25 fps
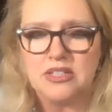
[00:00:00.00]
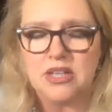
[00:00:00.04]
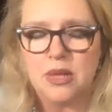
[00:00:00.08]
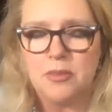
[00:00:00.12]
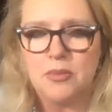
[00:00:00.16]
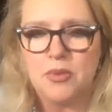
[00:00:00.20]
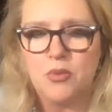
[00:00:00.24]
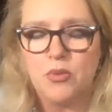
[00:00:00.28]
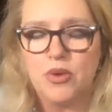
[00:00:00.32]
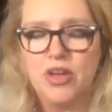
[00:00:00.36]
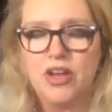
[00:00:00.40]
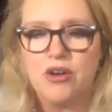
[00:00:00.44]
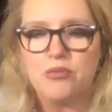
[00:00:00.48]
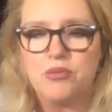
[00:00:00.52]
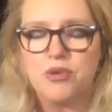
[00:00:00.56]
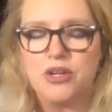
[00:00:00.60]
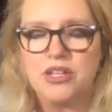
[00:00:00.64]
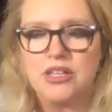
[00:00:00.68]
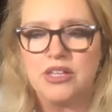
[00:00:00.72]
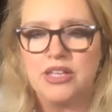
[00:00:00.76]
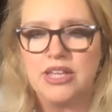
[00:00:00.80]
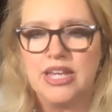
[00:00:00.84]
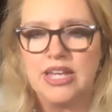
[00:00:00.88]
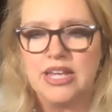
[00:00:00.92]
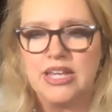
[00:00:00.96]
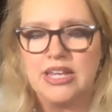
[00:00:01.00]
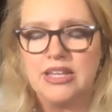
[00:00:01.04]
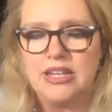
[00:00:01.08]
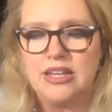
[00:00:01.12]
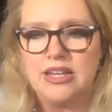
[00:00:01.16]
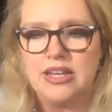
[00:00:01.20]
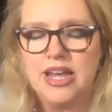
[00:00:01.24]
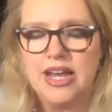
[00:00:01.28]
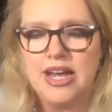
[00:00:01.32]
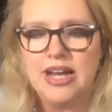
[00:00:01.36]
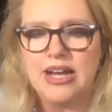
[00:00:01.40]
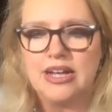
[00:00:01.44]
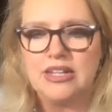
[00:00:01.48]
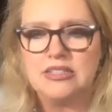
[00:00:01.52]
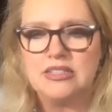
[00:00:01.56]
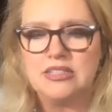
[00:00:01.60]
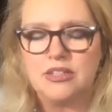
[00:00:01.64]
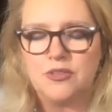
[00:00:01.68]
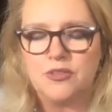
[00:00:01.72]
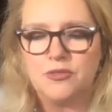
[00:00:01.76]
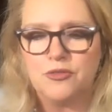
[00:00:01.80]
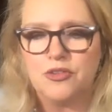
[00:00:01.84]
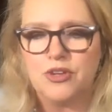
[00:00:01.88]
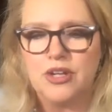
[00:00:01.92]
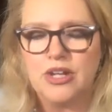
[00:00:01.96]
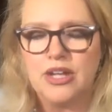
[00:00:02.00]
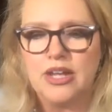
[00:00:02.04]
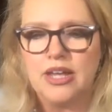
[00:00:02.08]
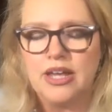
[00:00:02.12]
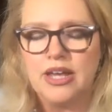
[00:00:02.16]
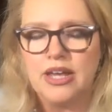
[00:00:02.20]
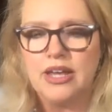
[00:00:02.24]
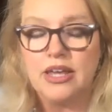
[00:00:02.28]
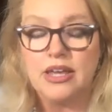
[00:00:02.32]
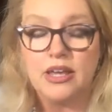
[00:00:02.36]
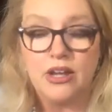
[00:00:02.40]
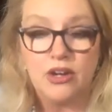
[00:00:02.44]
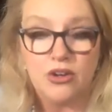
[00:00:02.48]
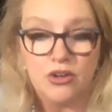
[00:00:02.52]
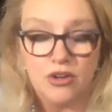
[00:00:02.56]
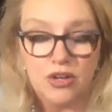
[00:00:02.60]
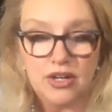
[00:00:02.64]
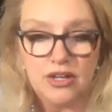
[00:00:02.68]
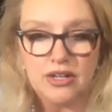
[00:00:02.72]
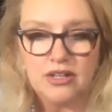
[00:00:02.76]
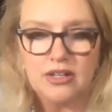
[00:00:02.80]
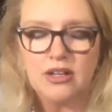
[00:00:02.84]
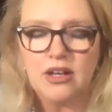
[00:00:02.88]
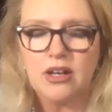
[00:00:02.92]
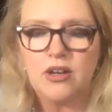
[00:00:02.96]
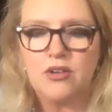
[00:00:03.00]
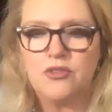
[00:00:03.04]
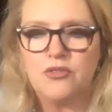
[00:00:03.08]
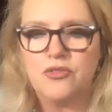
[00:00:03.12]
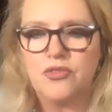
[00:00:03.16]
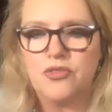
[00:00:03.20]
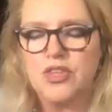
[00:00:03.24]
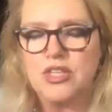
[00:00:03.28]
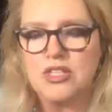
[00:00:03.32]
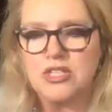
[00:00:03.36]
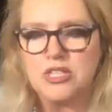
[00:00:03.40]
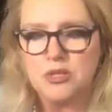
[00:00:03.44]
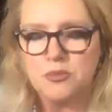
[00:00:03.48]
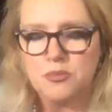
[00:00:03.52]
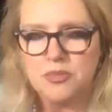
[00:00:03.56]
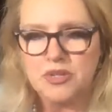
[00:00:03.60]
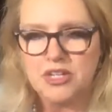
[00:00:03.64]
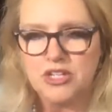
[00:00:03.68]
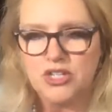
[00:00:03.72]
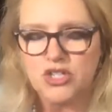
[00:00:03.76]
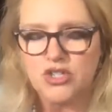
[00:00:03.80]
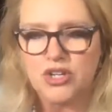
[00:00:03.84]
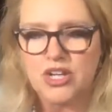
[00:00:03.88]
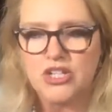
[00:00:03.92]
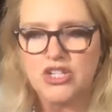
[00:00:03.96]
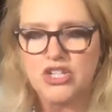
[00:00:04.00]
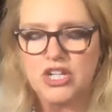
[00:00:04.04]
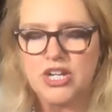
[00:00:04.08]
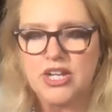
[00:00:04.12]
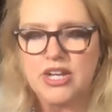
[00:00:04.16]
I mean, we are really in a different era of this administration.